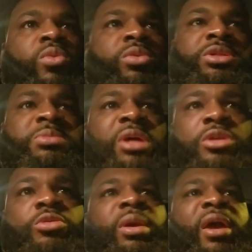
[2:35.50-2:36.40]
Sometimes
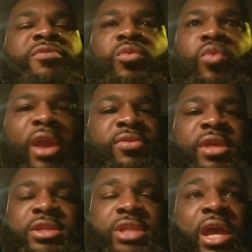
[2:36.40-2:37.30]
you may have to write
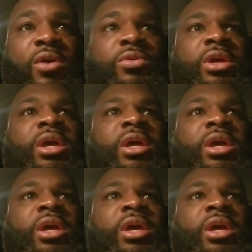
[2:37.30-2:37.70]
things down.